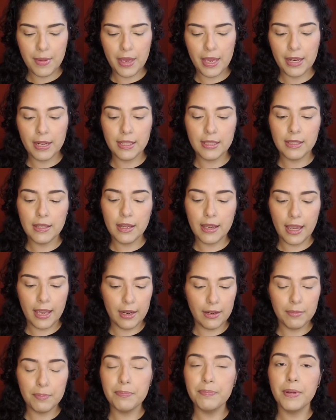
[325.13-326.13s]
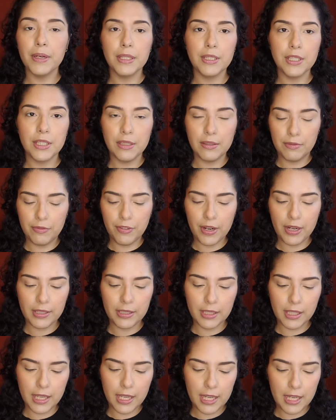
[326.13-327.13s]
And it, again, budget
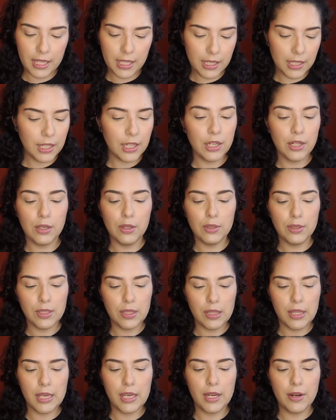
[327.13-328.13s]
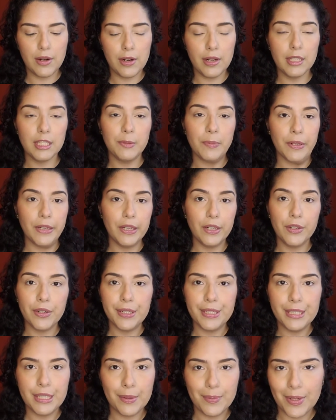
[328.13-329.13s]
friendly, you know, so that you're not spending
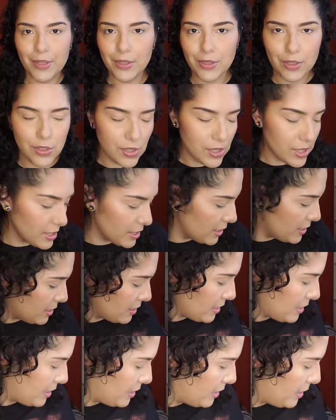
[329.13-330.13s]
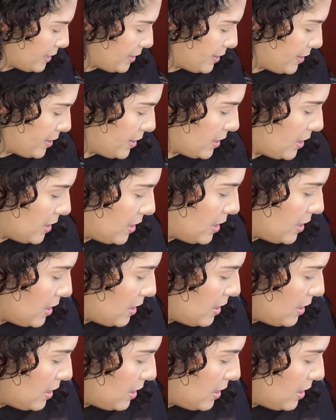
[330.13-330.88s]
crazy amounts on just an eyeliner.